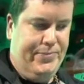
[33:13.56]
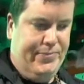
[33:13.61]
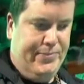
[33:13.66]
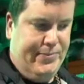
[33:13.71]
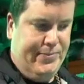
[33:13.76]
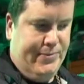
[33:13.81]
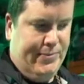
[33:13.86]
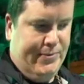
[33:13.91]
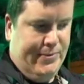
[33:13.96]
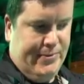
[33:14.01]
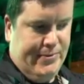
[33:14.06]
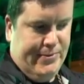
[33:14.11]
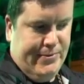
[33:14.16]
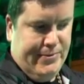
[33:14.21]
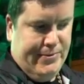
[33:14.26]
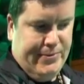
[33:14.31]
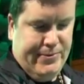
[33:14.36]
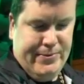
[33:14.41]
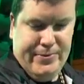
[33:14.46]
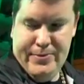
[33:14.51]

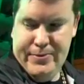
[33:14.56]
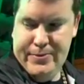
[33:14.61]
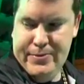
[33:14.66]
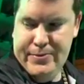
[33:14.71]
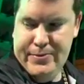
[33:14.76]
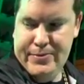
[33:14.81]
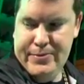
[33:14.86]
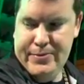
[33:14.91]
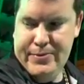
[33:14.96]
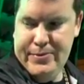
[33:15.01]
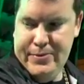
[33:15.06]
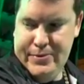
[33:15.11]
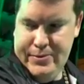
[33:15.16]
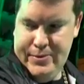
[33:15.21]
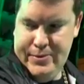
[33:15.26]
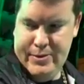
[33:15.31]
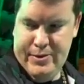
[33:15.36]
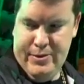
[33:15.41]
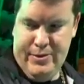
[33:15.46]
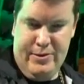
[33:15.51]

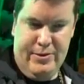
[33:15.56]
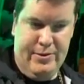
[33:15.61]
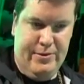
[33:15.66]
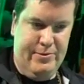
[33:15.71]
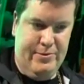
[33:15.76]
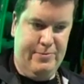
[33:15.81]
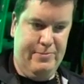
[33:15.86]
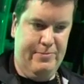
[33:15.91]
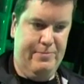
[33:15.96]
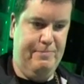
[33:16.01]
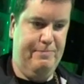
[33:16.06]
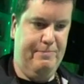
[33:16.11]
(not speaking)